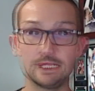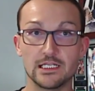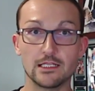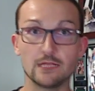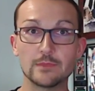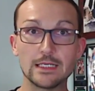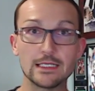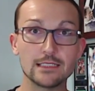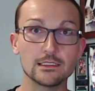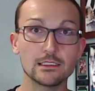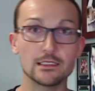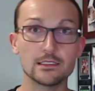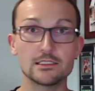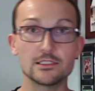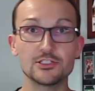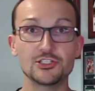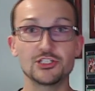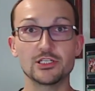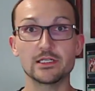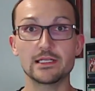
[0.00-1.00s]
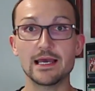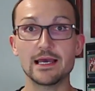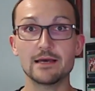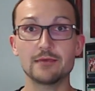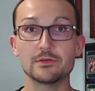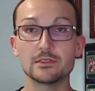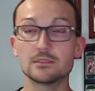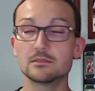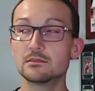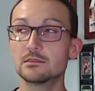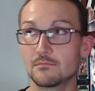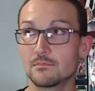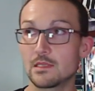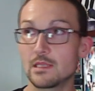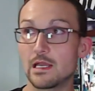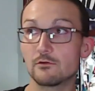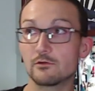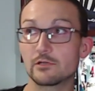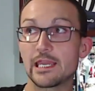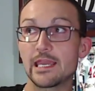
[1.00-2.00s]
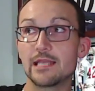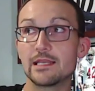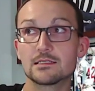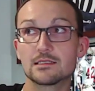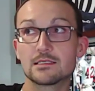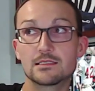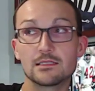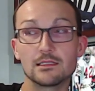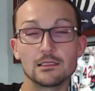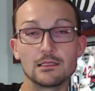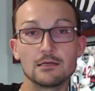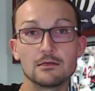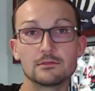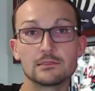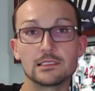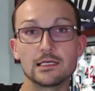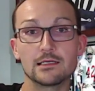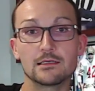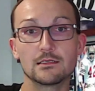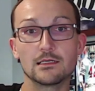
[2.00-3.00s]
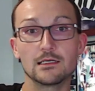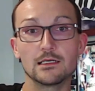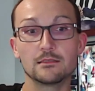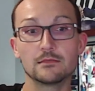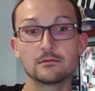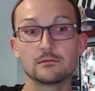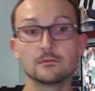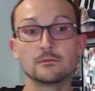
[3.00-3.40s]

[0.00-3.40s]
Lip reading: Taliban let this shit happen. Al-Qaeda's still out there, huh?